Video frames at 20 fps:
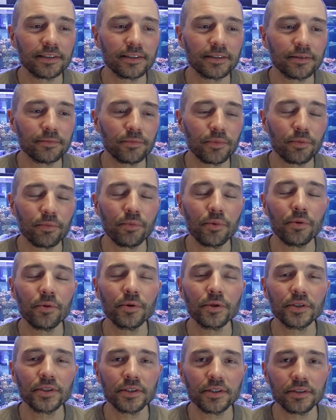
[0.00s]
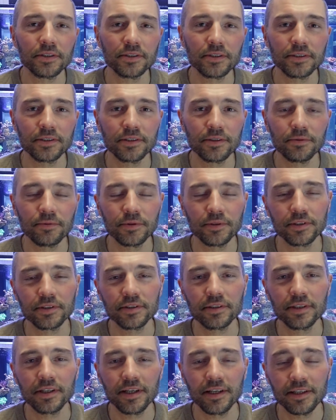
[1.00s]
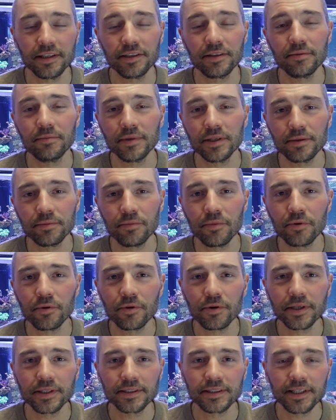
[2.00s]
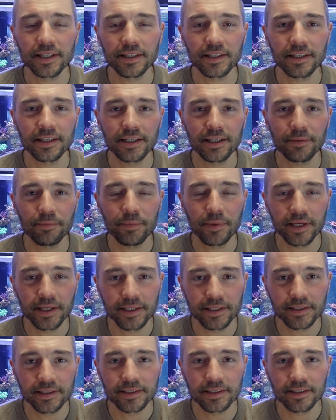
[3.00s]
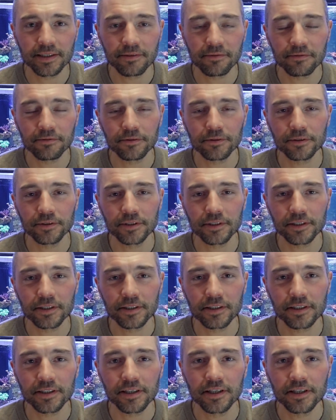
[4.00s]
proportions was a little bit more aesthetically pleasing, unfortunately.